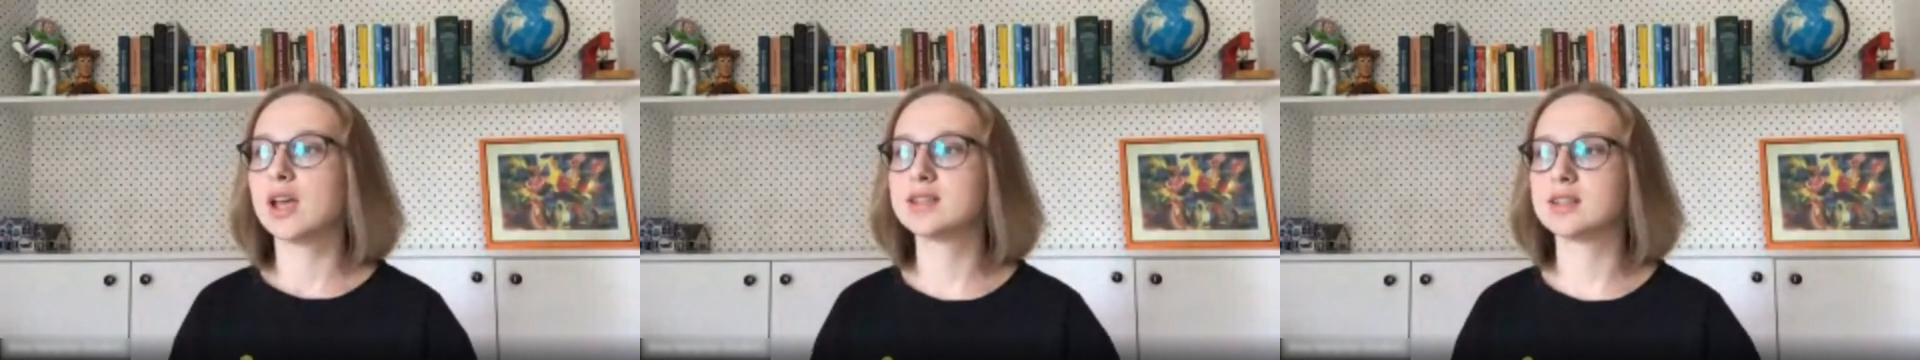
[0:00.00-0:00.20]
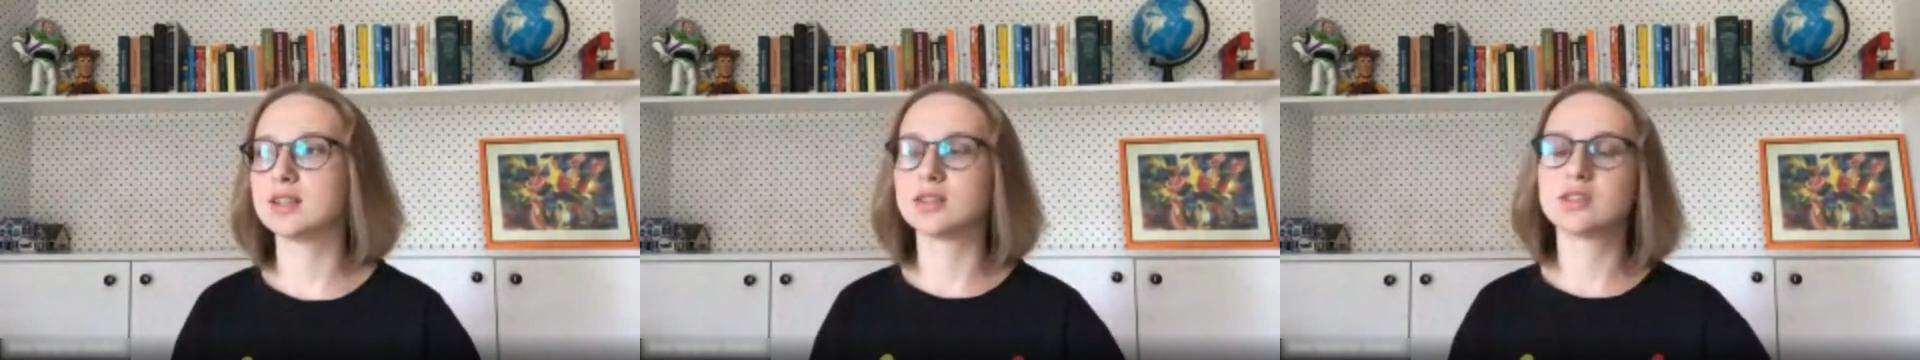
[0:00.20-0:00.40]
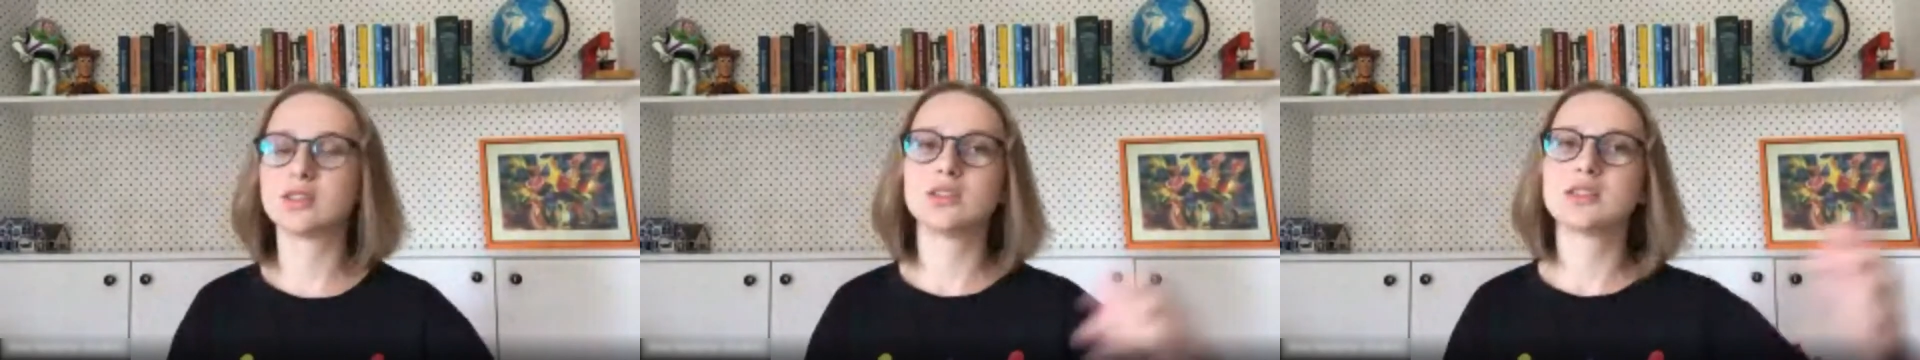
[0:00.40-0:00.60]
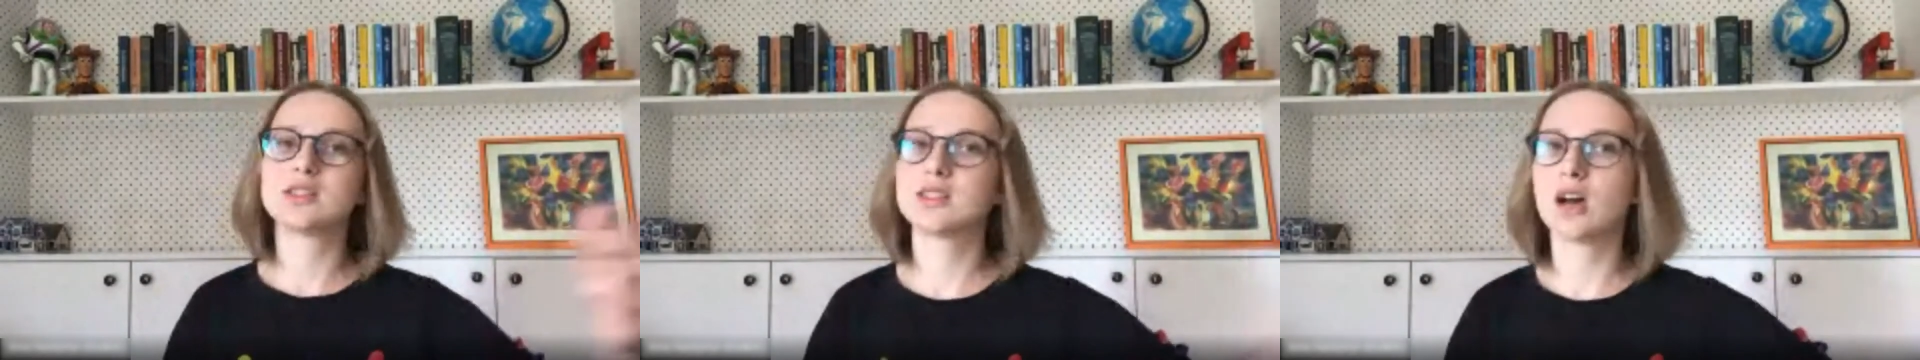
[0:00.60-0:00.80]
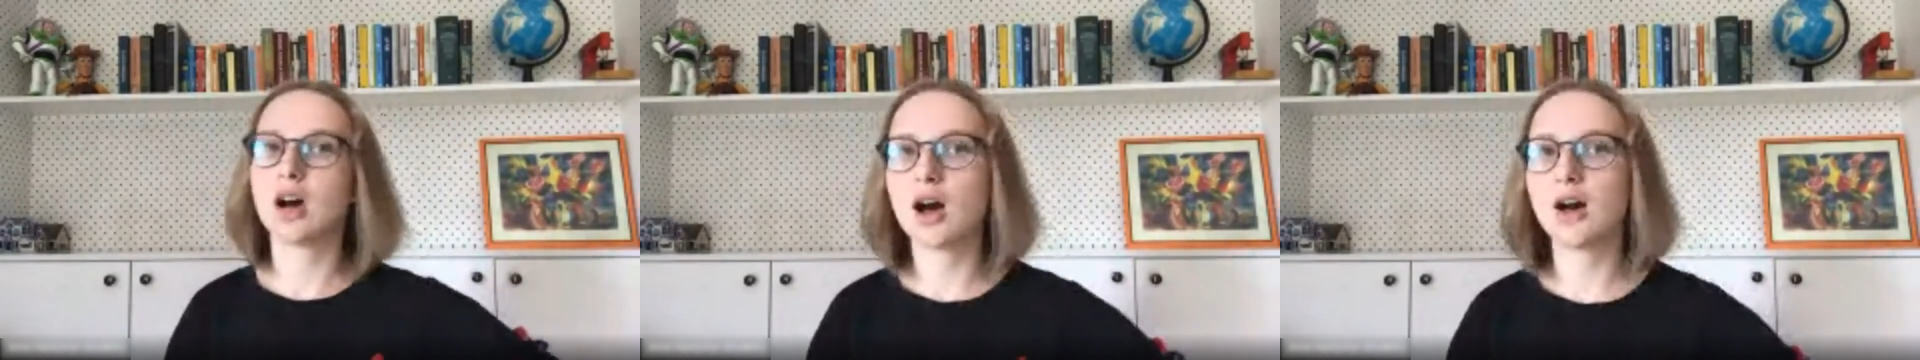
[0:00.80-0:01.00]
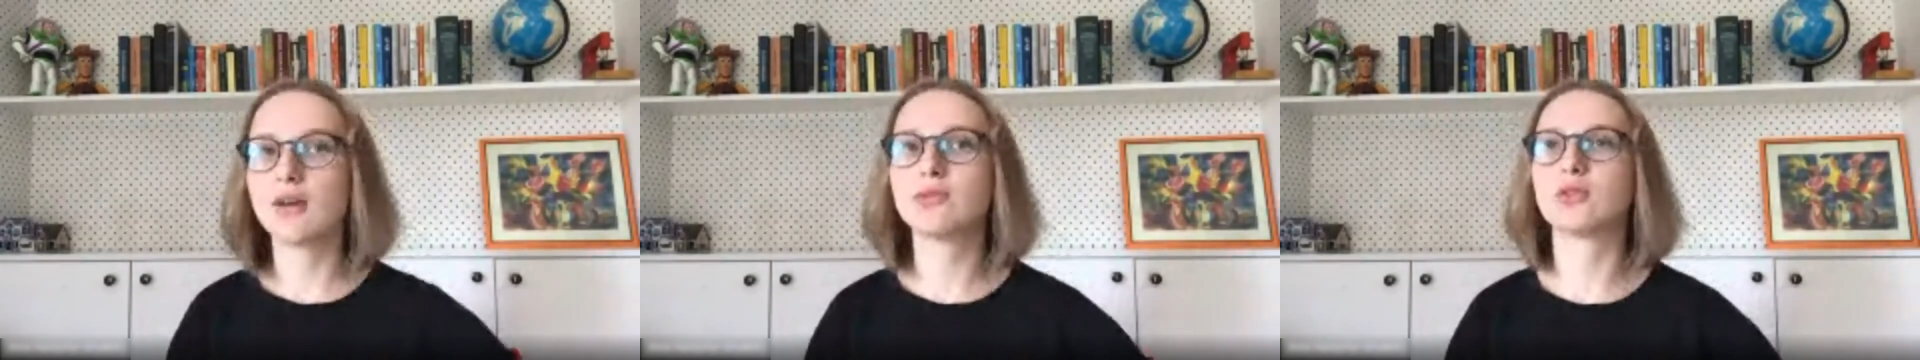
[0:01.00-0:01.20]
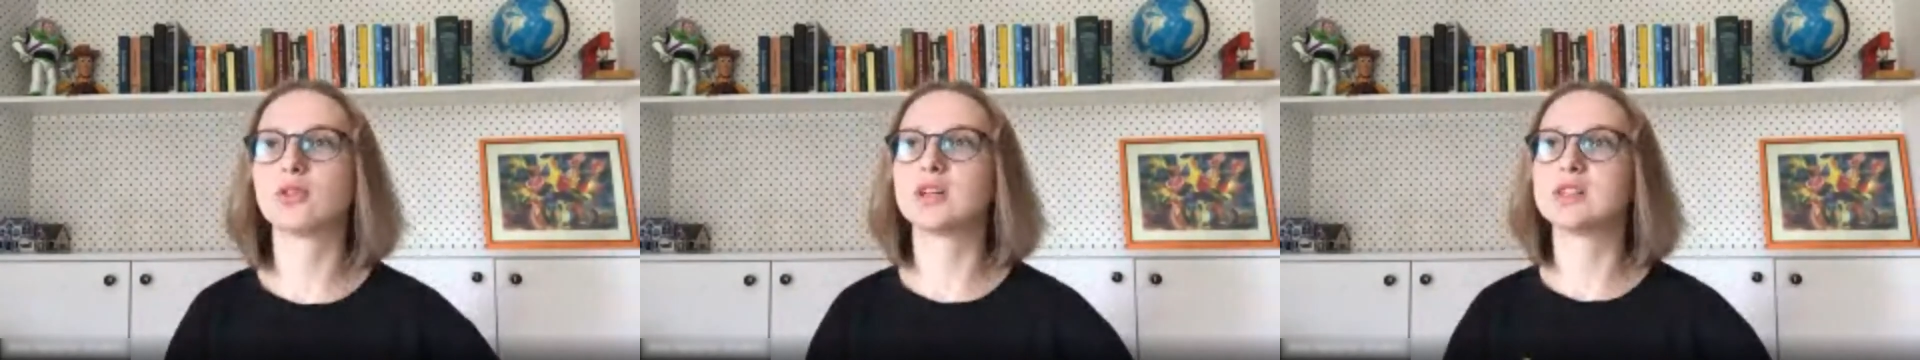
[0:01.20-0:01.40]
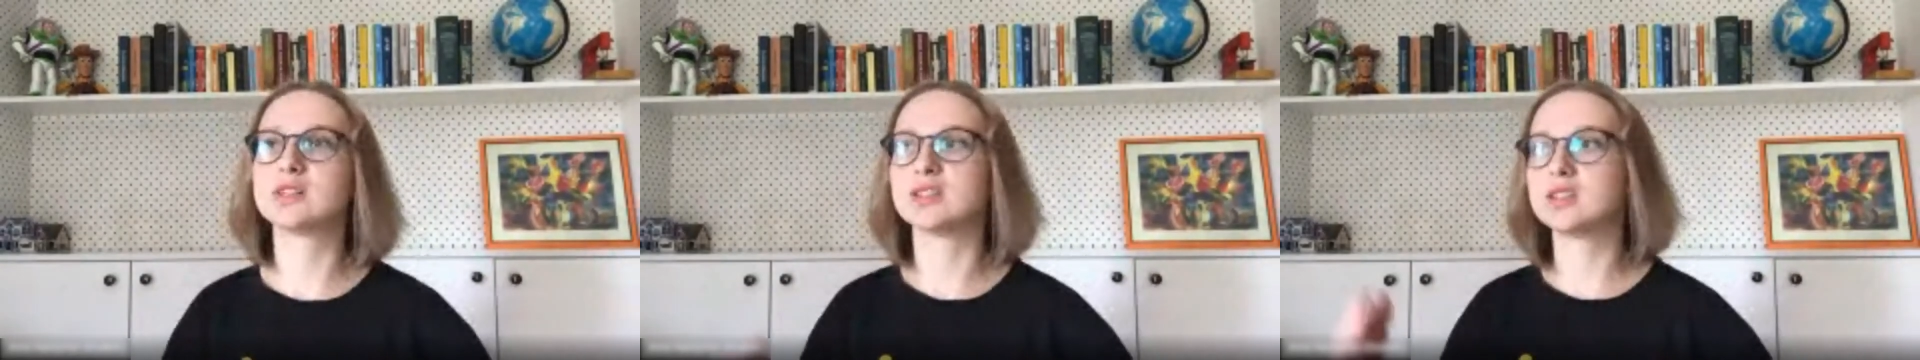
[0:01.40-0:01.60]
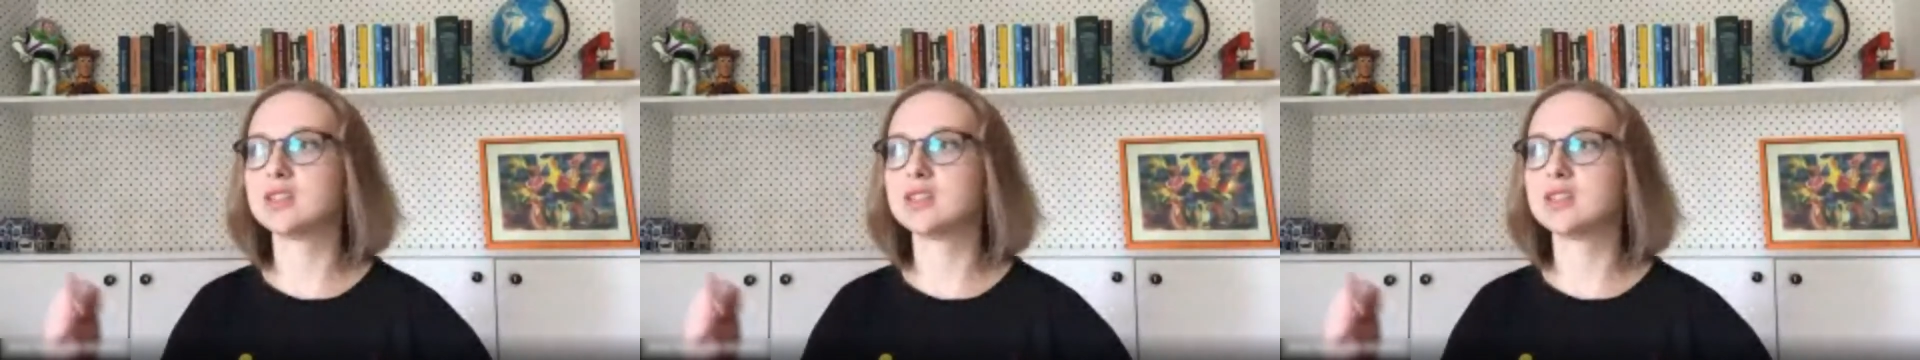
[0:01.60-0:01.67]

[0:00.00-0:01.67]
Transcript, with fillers: Is it staff or is